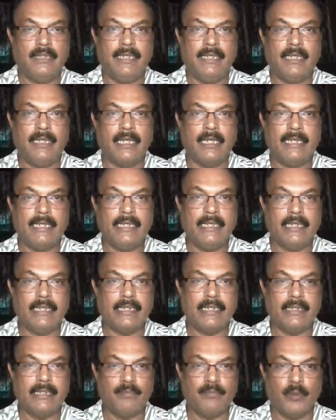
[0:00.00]
and dry air
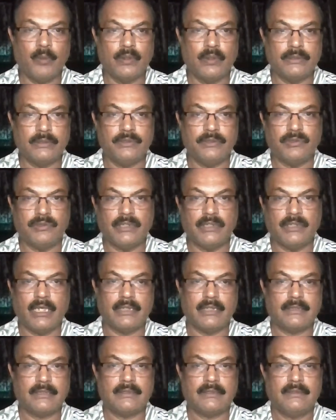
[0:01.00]
get positive
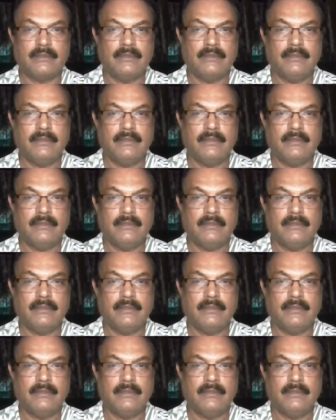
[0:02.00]
charge.